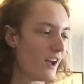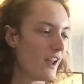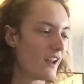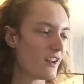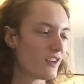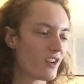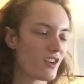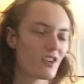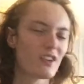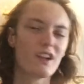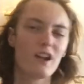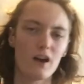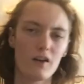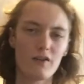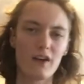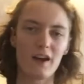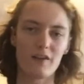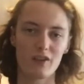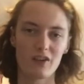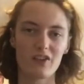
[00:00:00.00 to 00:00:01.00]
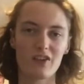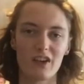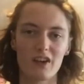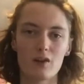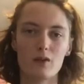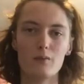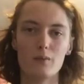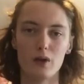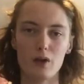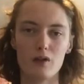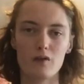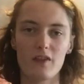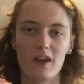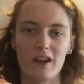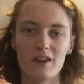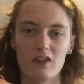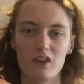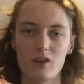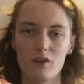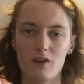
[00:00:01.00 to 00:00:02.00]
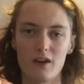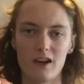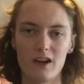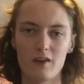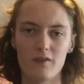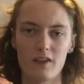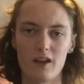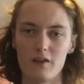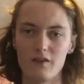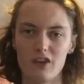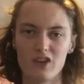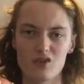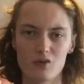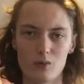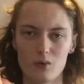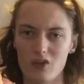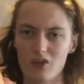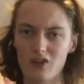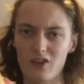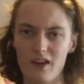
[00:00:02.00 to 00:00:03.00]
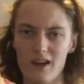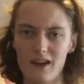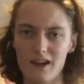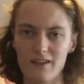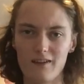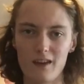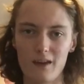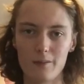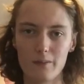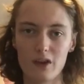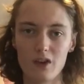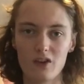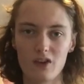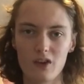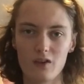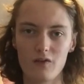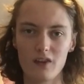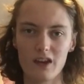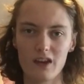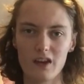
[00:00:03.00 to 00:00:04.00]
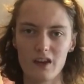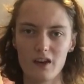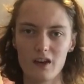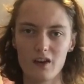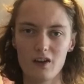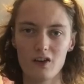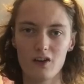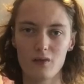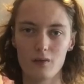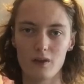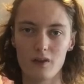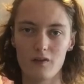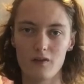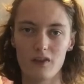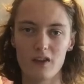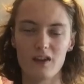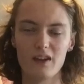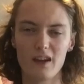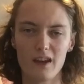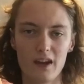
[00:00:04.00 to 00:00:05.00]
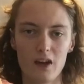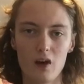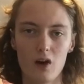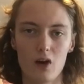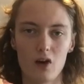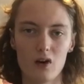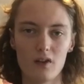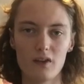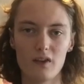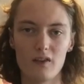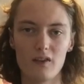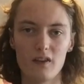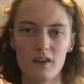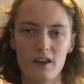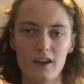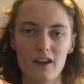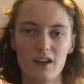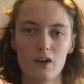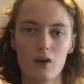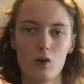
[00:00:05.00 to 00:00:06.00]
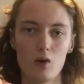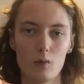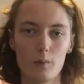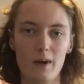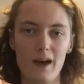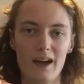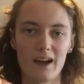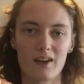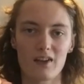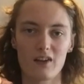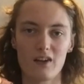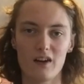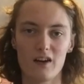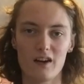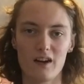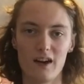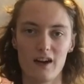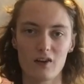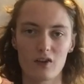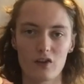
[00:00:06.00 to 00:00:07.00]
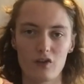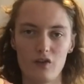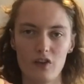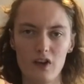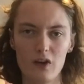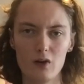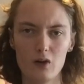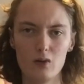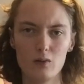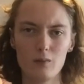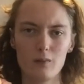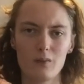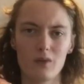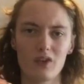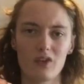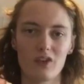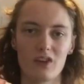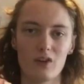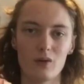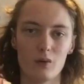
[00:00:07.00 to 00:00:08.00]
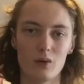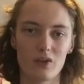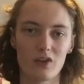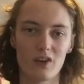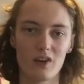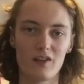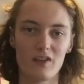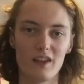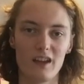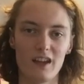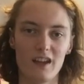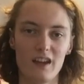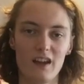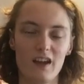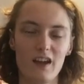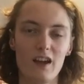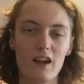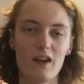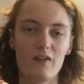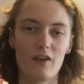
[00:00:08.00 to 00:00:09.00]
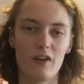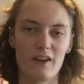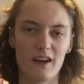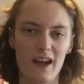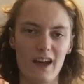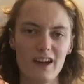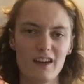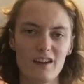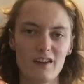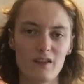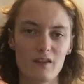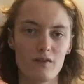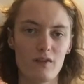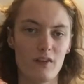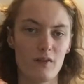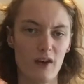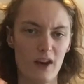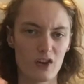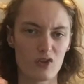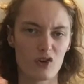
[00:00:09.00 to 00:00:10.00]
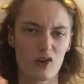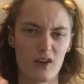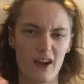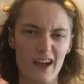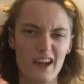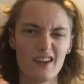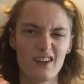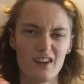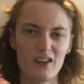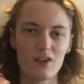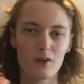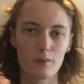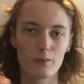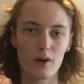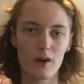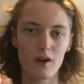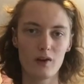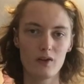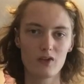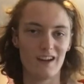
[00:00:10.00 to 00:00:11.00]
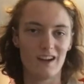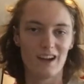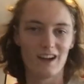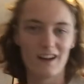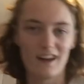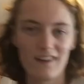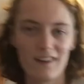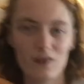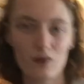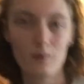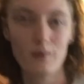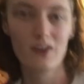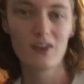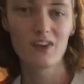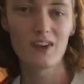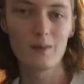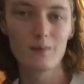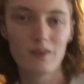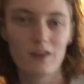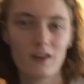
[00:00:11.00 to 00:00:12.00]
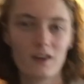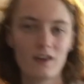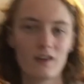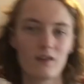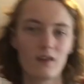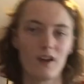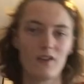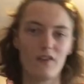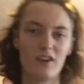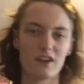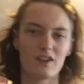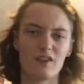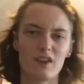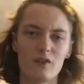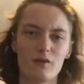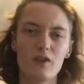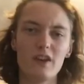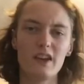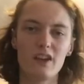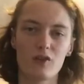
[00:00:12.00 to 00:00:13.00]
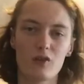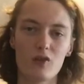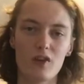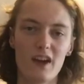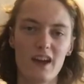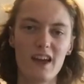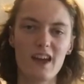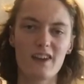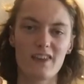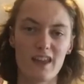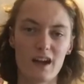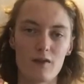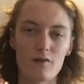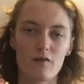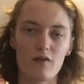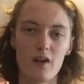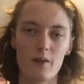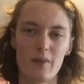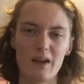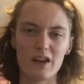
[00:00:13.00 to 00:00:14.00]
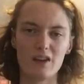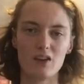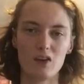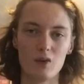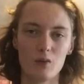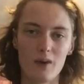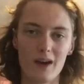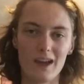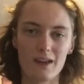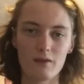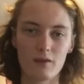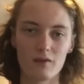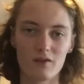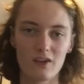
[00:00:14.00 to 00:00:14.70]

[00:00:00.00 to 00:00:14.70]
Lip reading: and I just love every single move they do. I love their visual style in their music videos with the neon and the callbacks to art house films, and also the very retro 80s approach and how they almost seem to effectively recreate the anthemic new wave of